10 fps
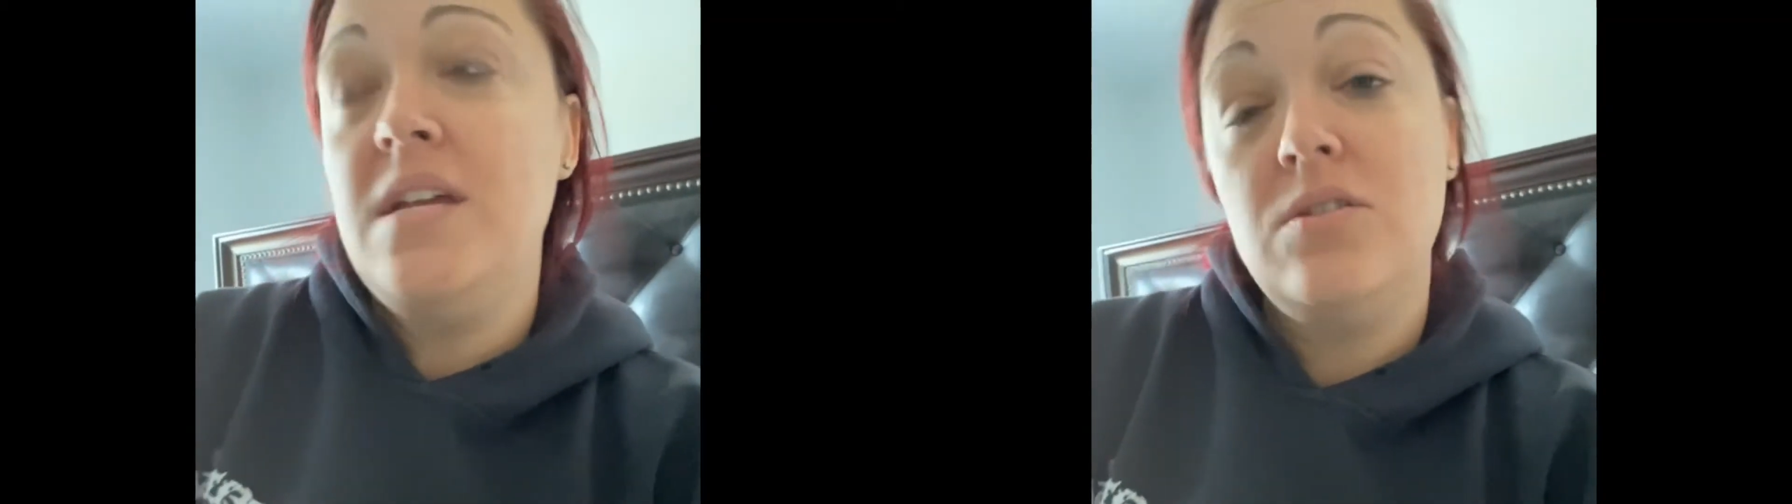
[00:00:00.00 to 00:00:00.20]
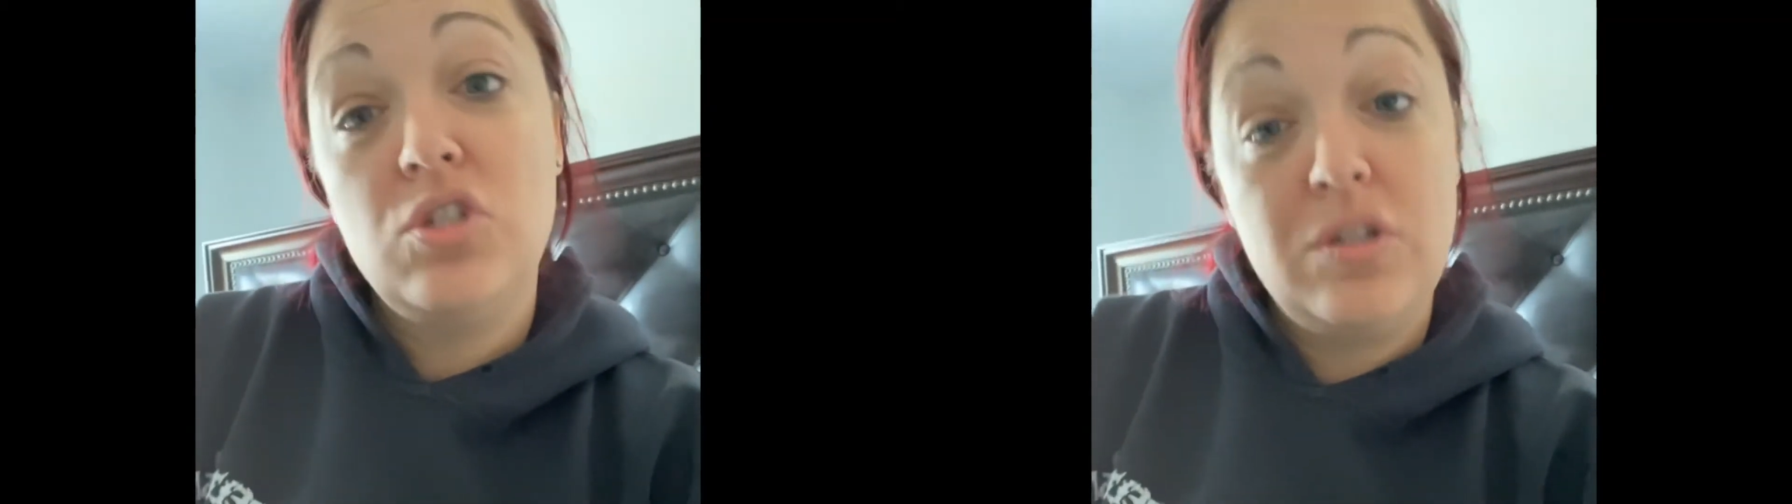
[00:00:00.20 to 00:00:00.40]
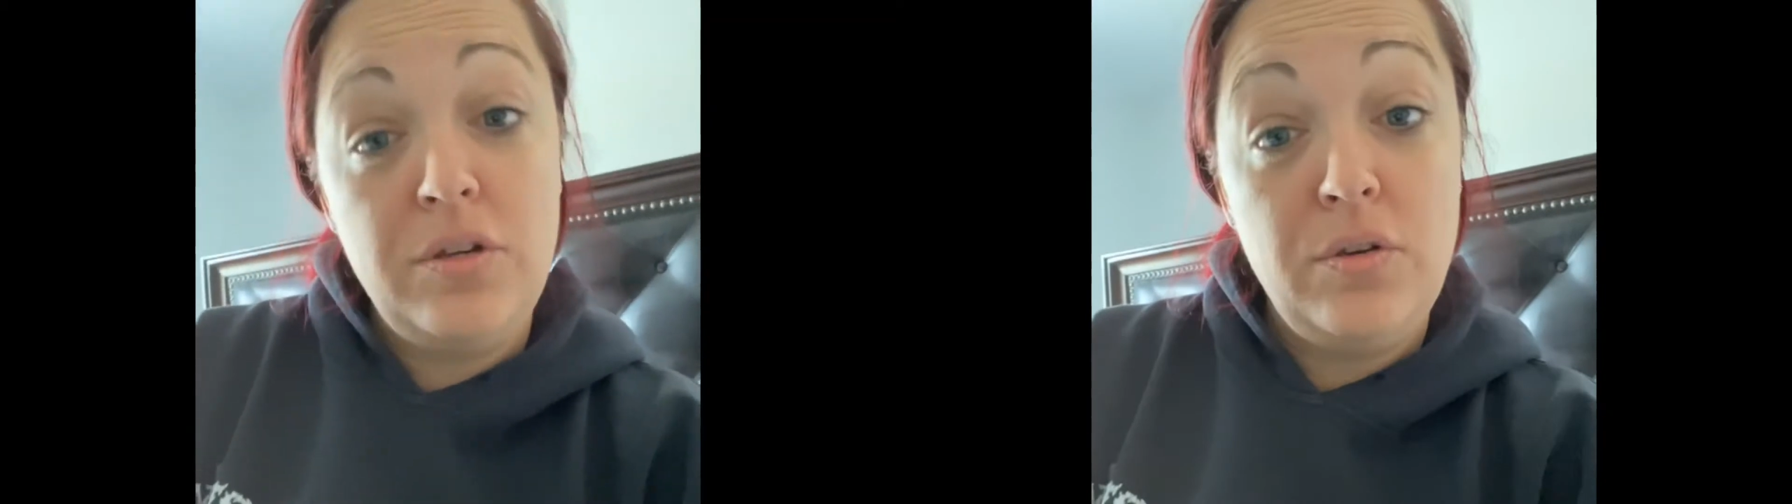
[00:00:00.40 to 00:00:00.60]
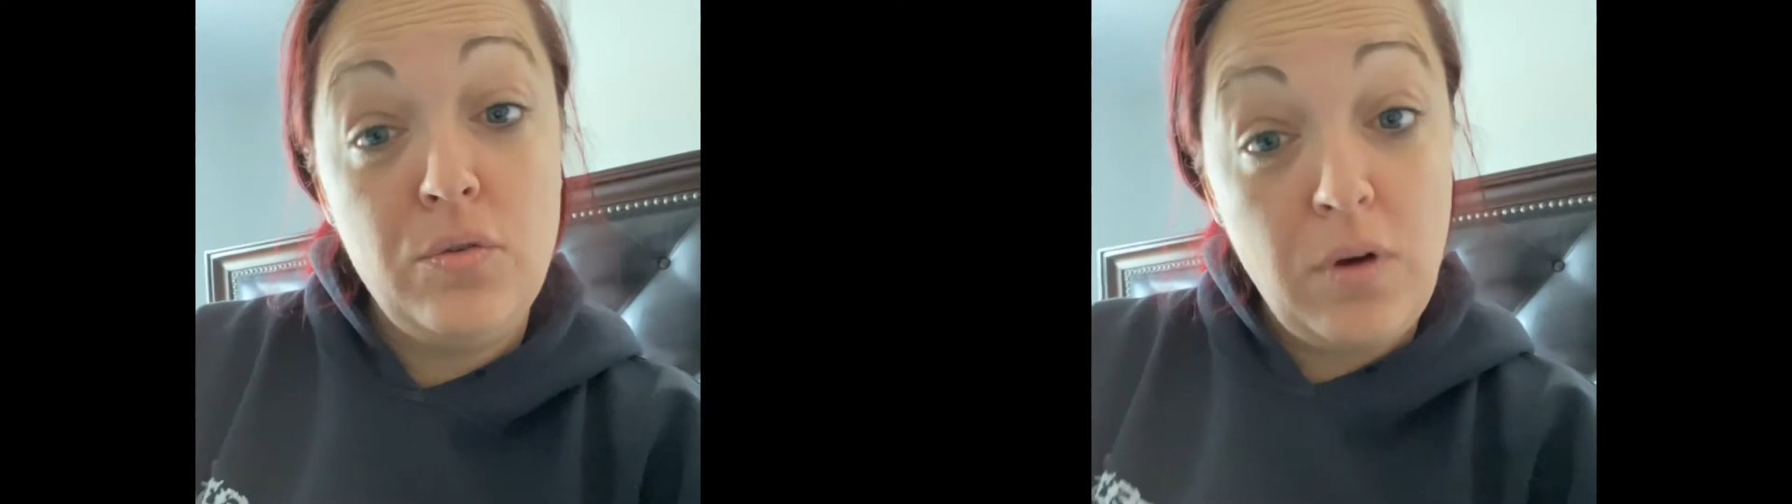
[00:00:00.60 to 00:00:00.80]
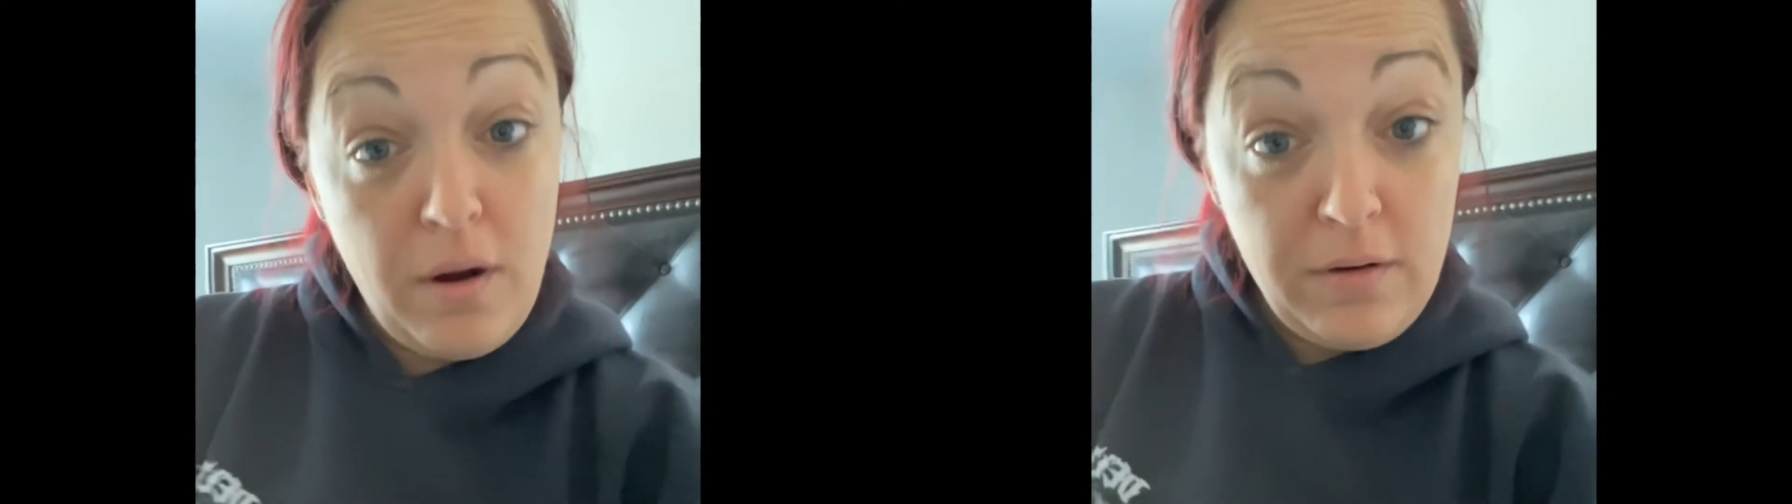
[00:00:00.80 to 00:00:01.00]
to
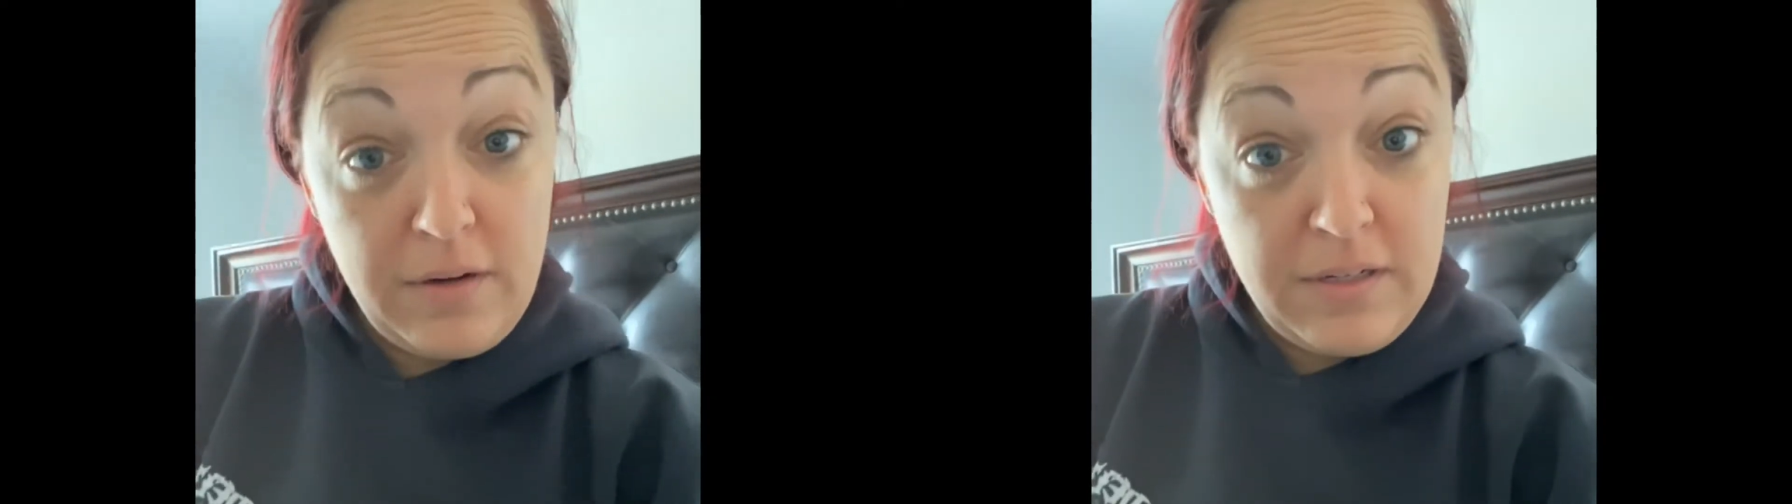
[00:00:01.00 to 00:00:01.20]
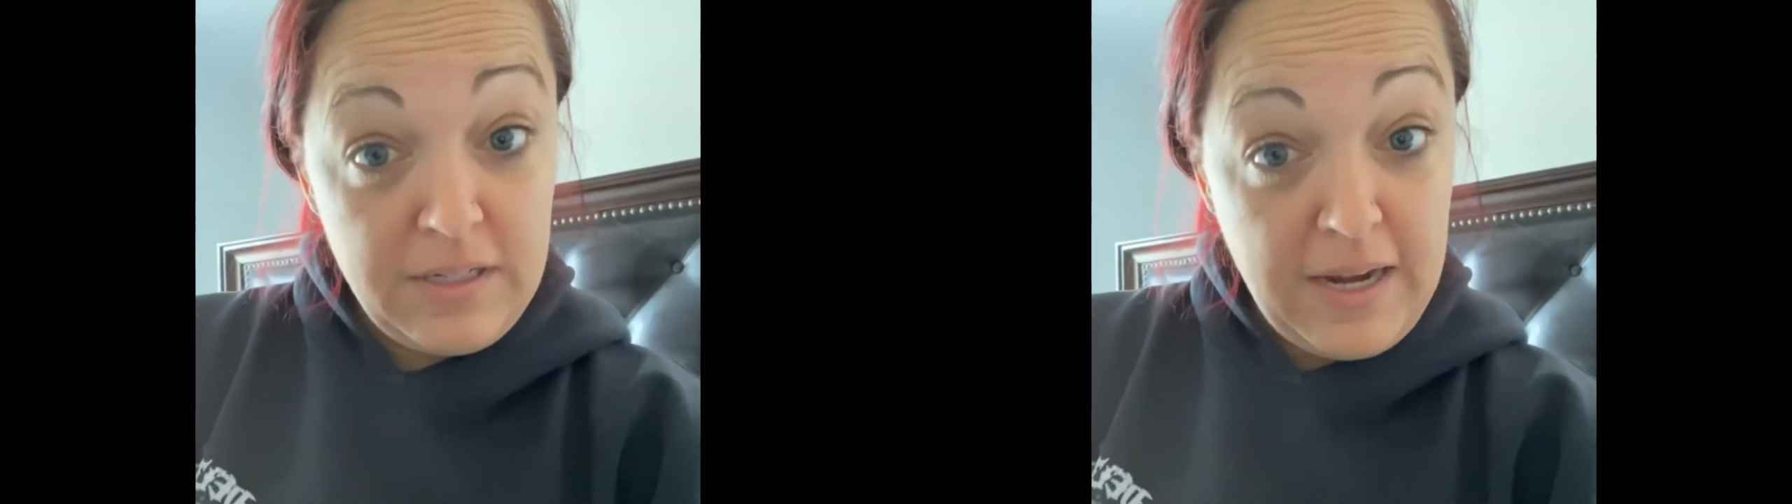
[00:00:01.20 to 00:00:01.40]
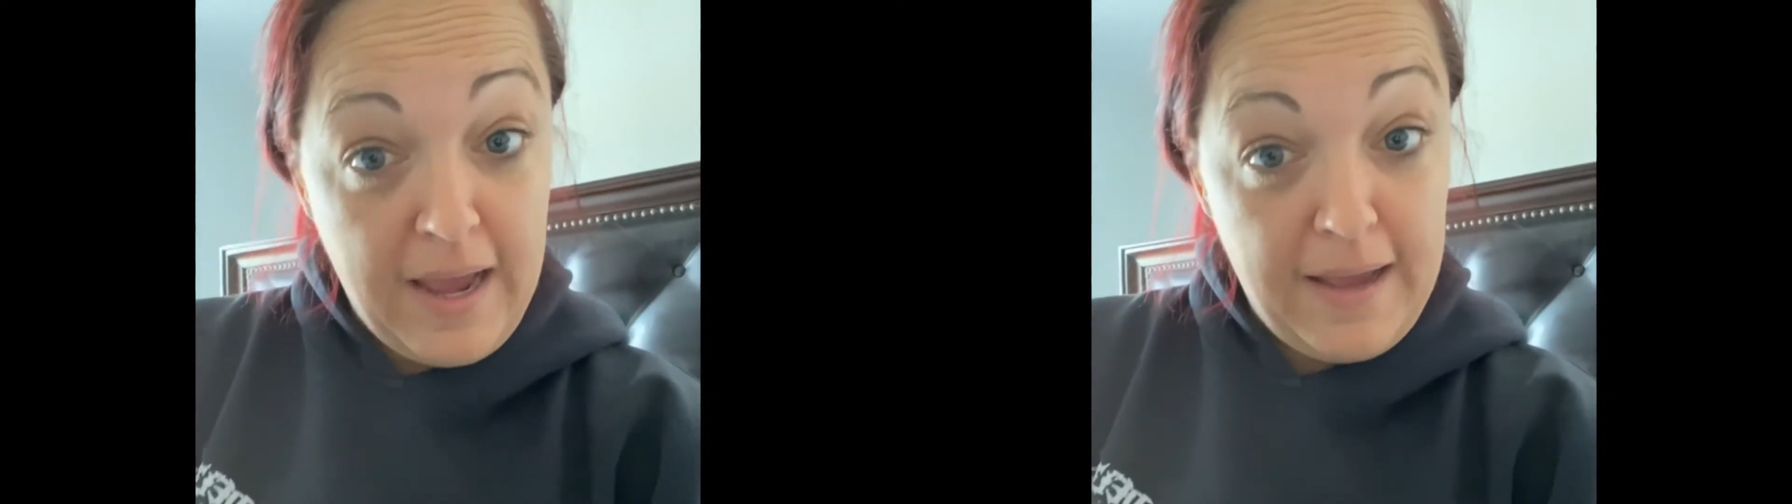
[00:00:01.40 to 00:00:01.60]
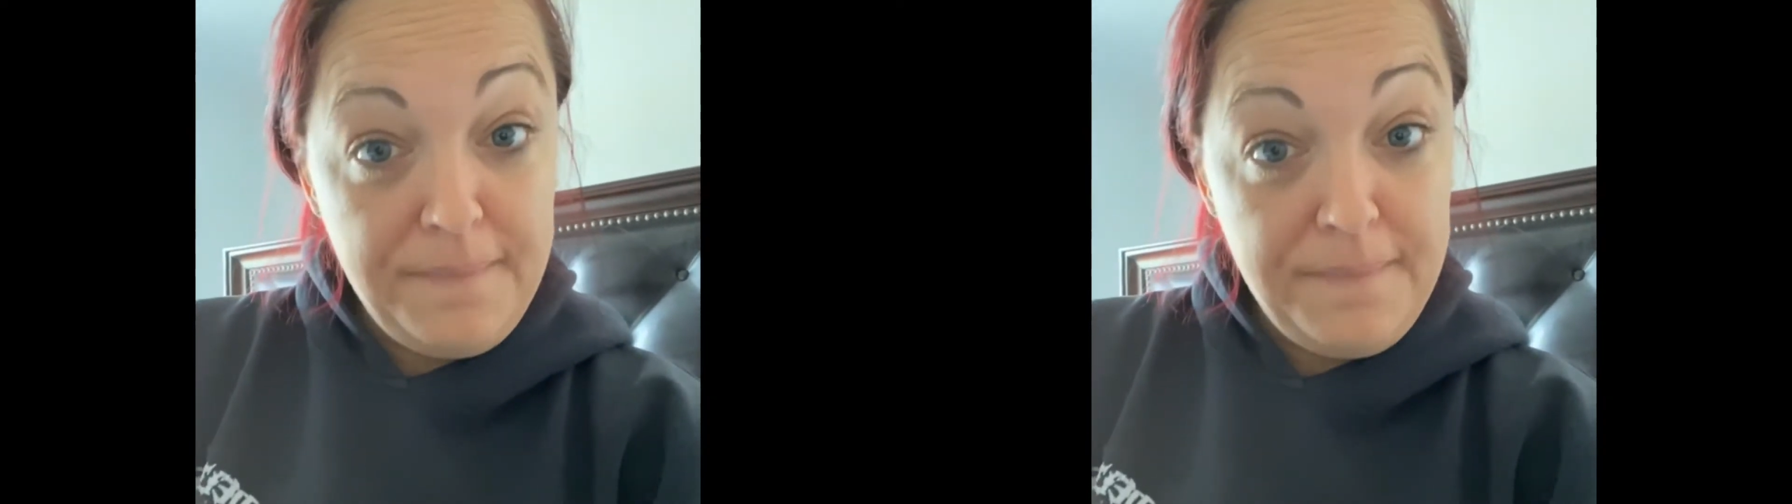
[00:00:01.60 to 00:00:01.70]
Kroger today,